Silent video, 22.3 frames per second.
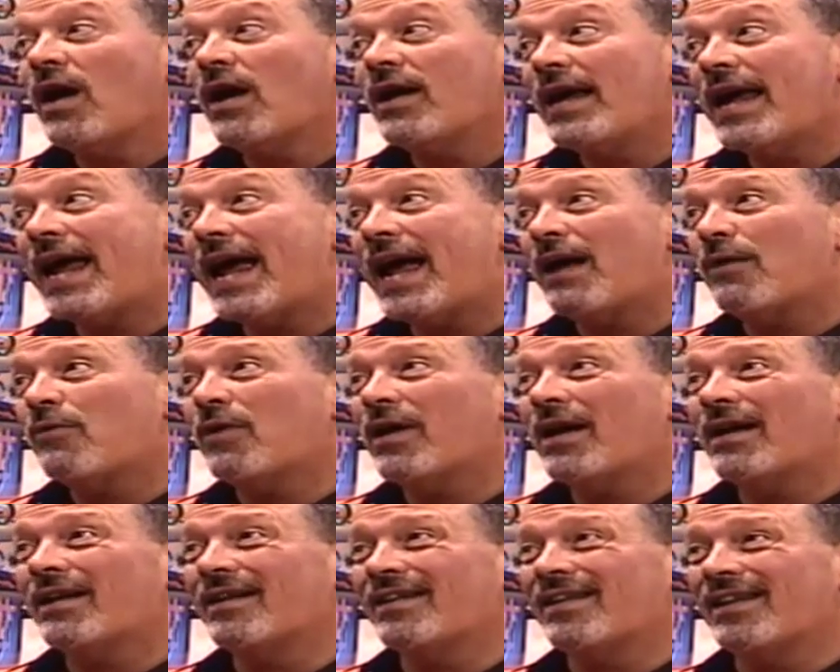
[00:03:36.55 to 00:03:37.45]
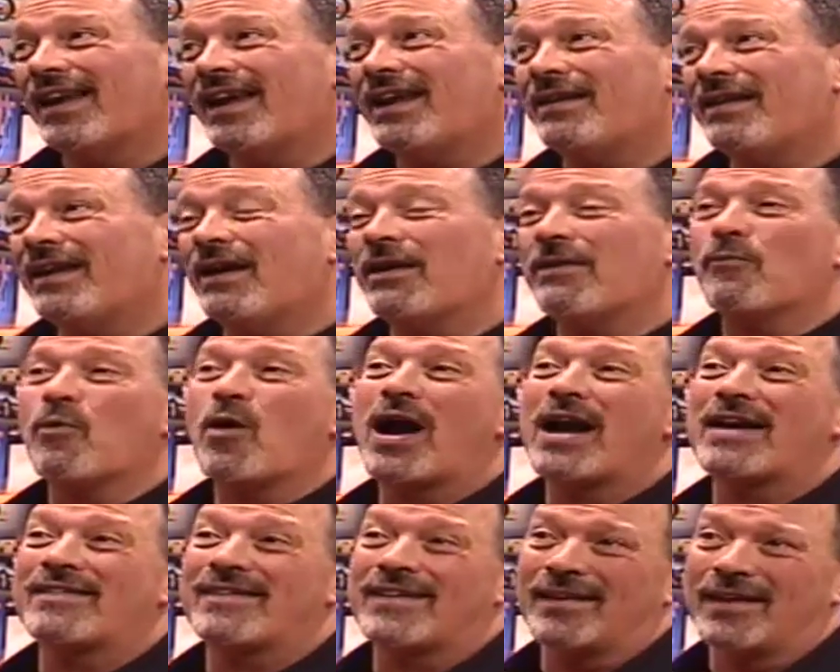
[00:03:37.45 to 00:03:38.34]
Well, yeah, well, it
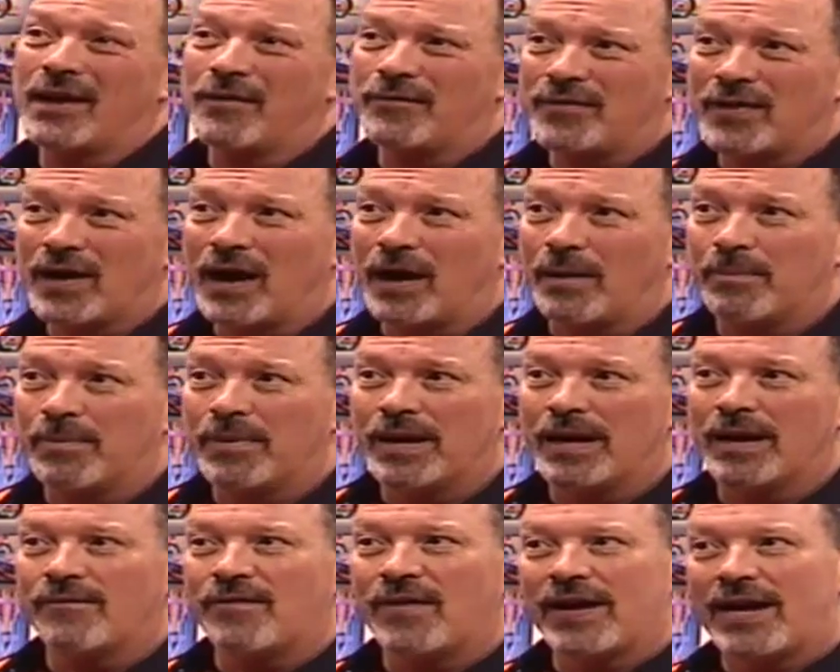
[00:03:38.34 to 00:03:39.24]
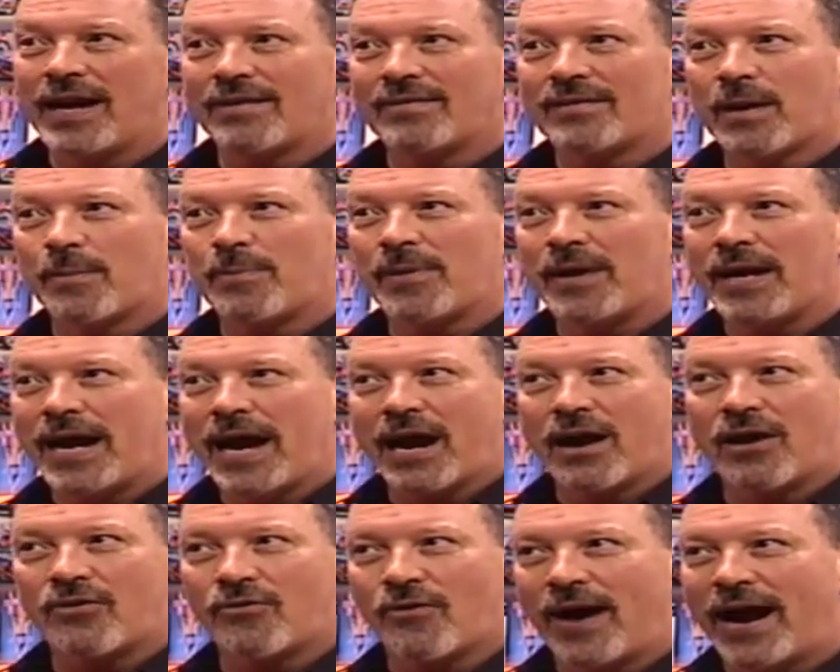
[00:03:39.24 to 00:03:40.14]
wants to lift up. And if it gets up in the
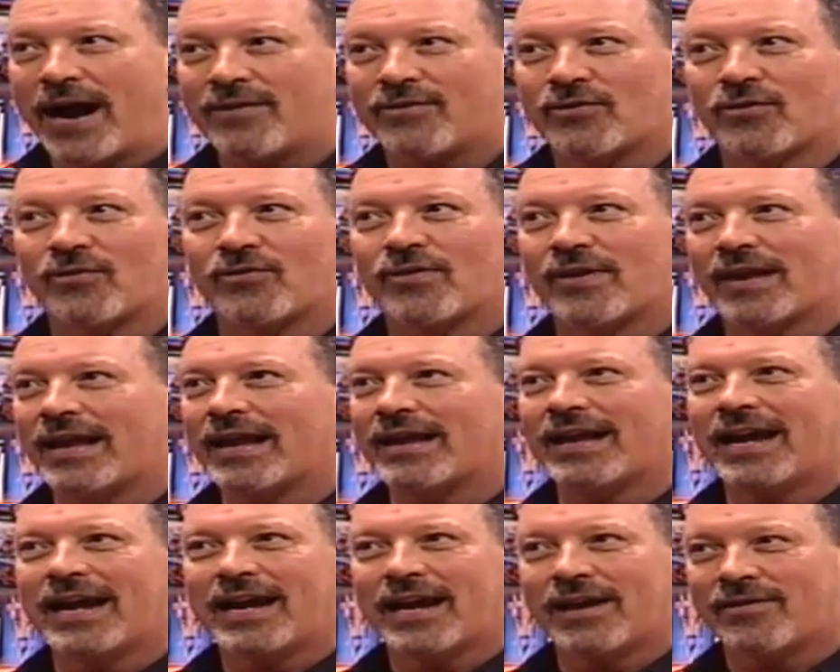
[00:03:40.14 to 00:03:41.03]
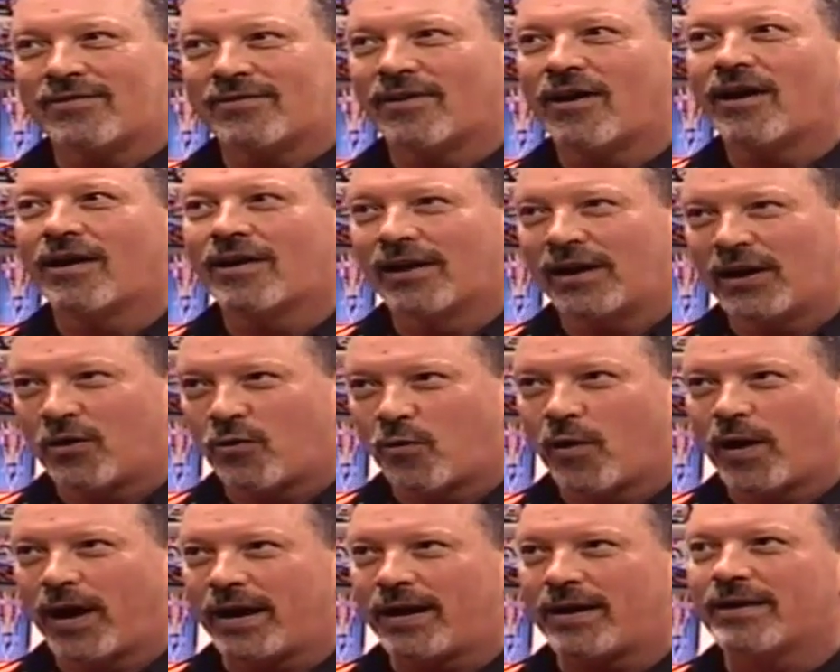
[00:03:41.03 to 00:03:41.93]
air, dragsters, it gets ugly
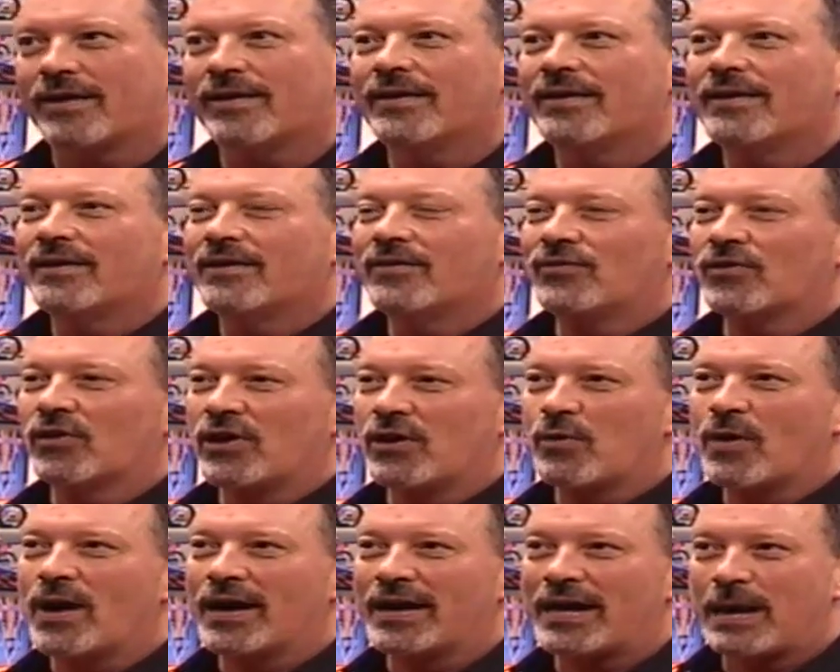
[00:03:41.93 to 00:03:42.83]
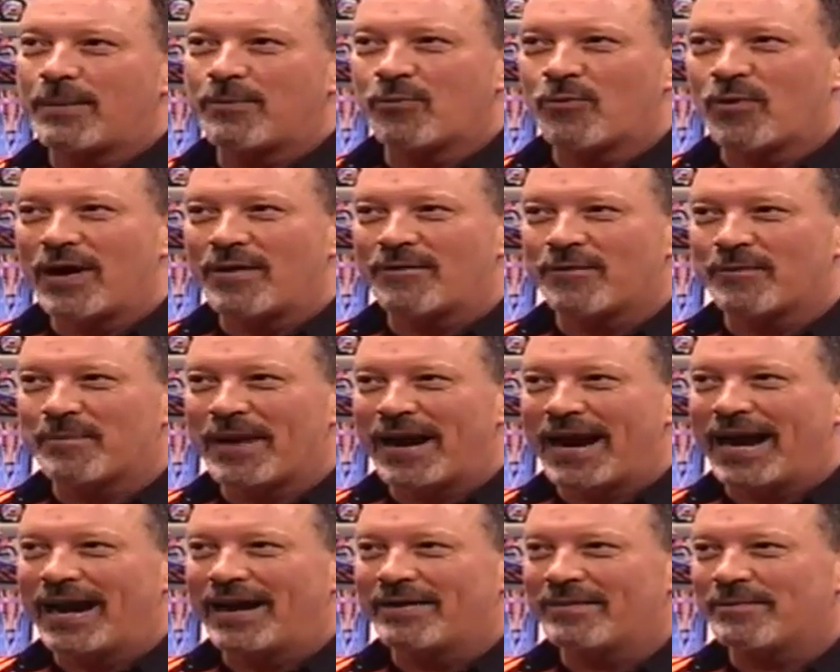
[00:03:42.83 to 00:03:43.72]
quick. So you want to keep away from
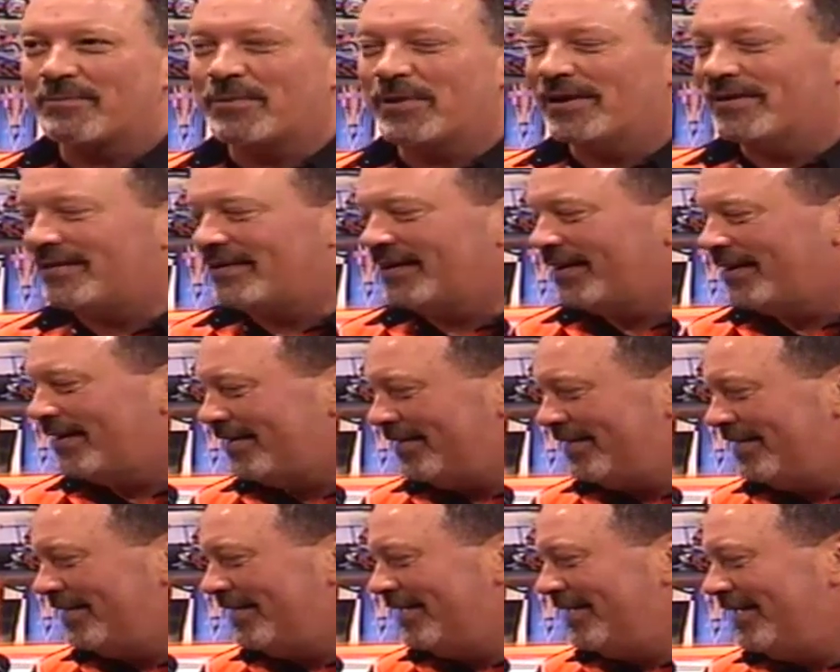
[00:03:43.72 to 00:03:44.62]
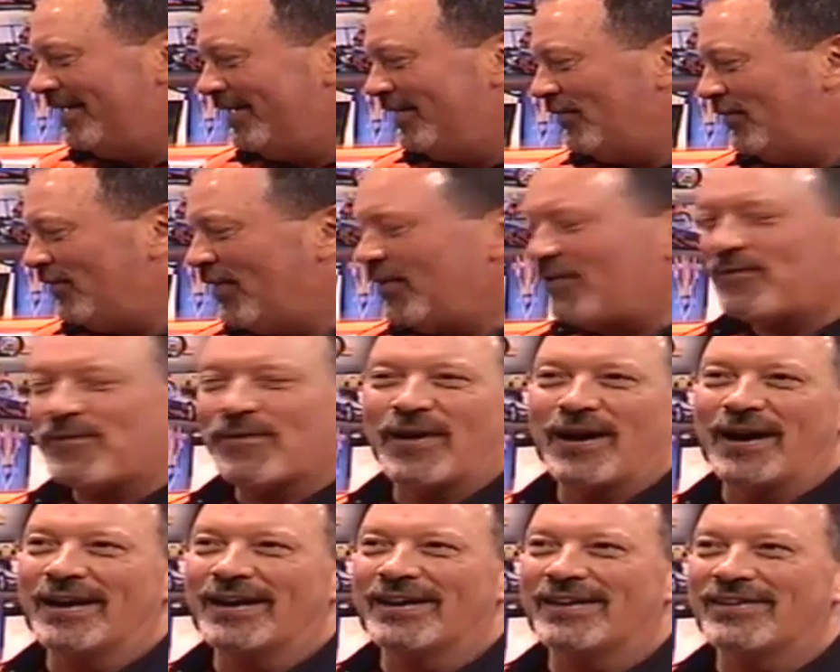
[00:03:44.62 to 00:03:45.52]
that. But she's
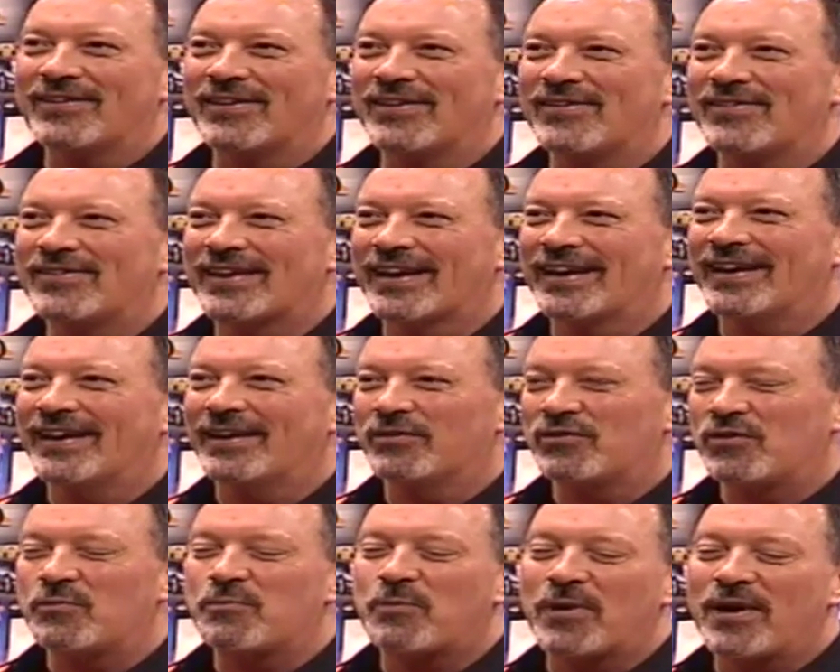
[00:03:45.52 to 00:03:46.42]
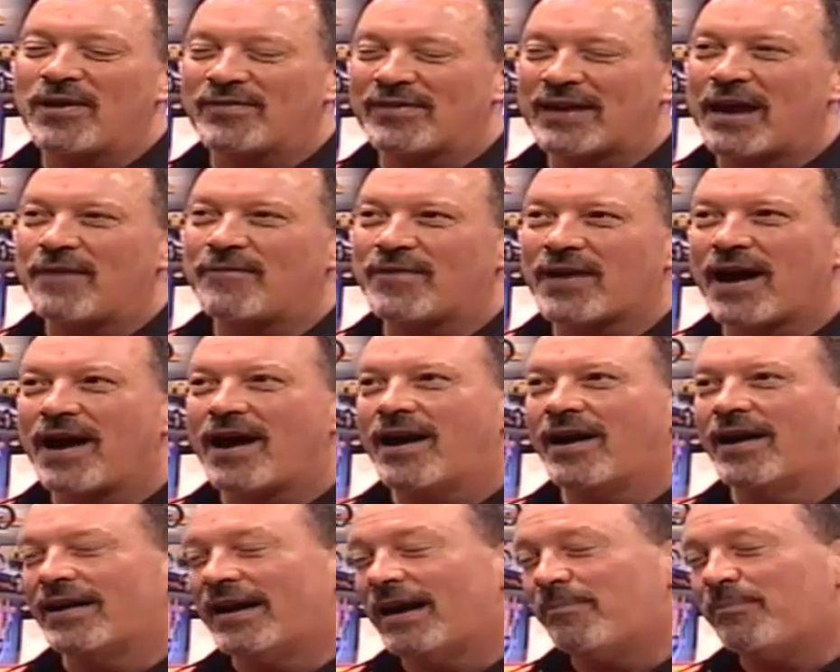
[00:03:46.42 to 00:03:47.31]
fun. She's a pretty safe
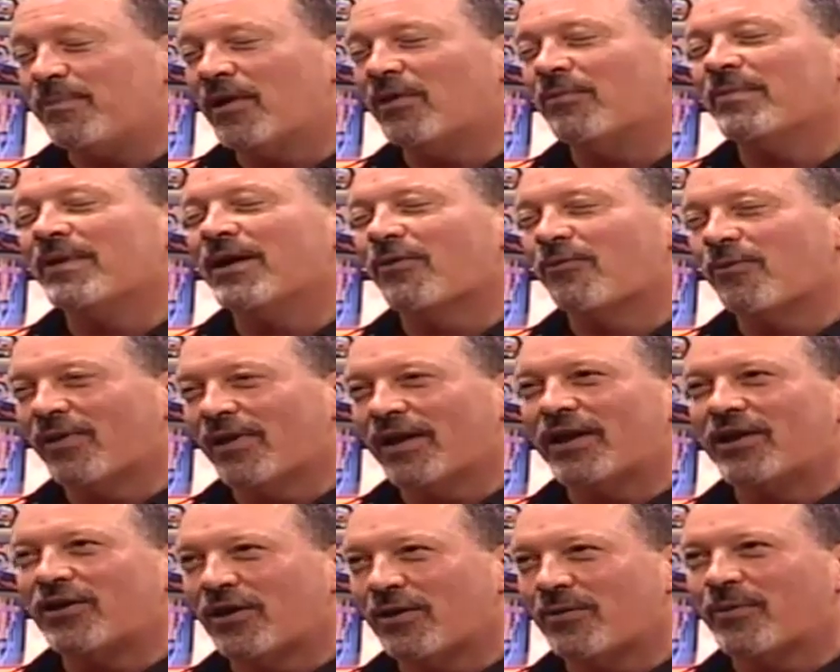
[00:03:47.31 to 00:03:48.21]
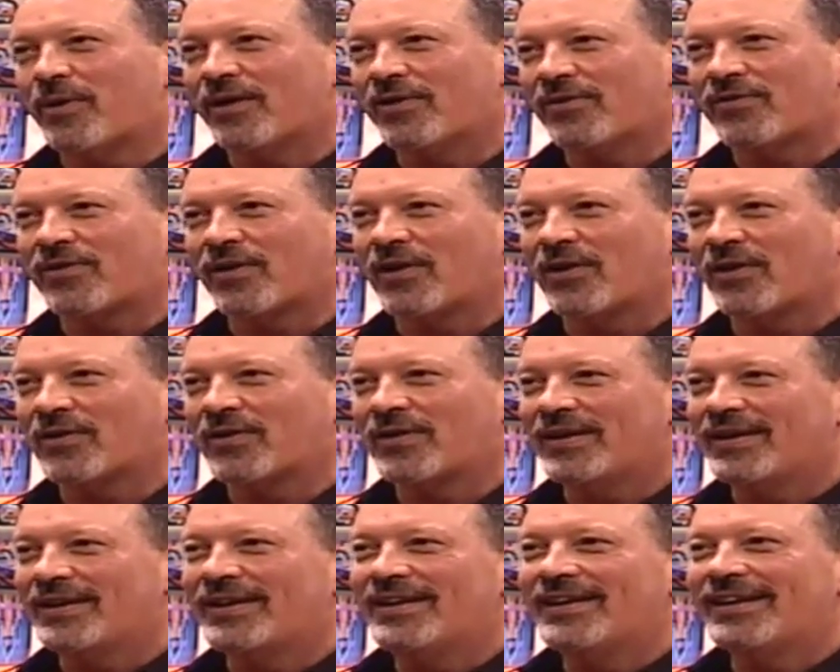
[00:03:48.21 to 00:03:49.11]
car, and they built me a really good one. So
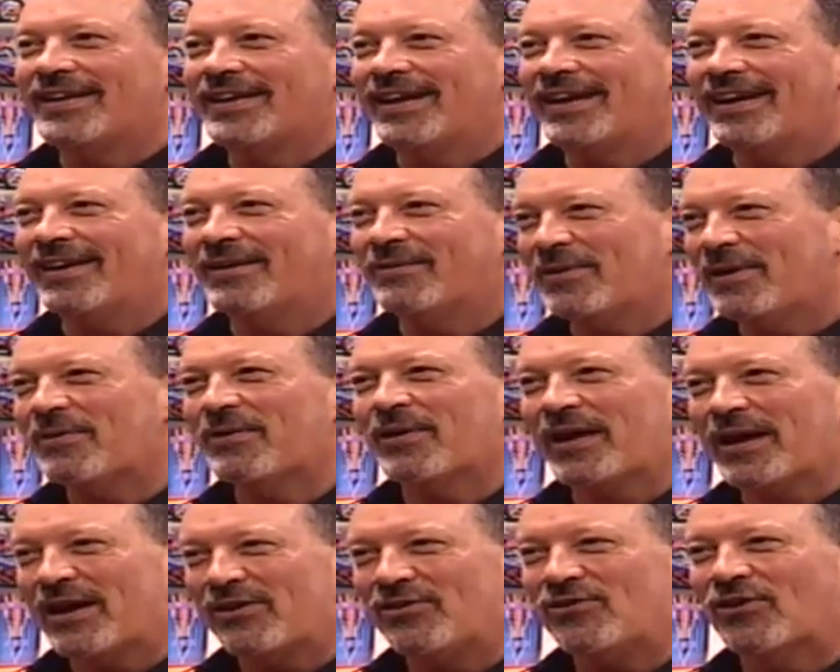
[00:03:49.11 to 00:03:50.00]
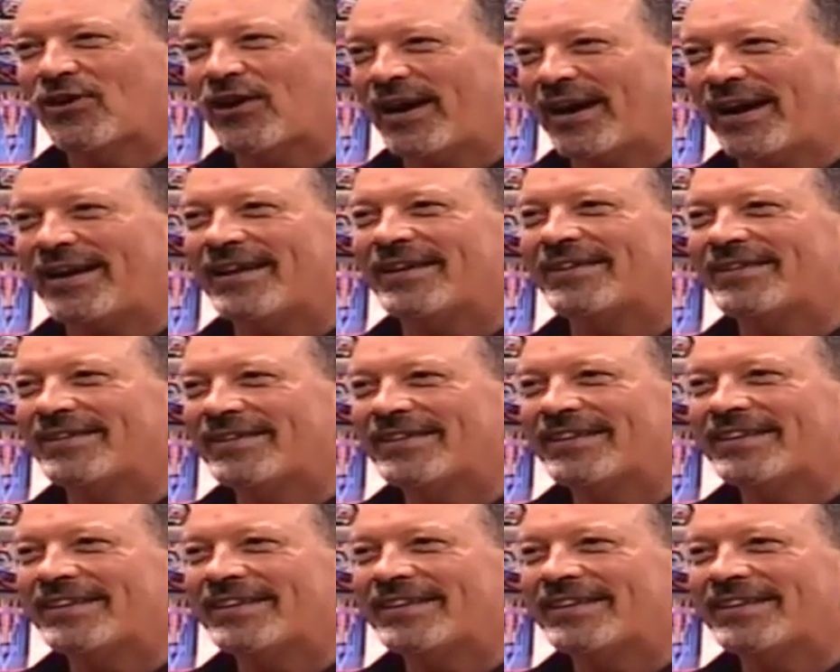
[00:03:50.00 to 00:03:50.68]
we really enjoy it.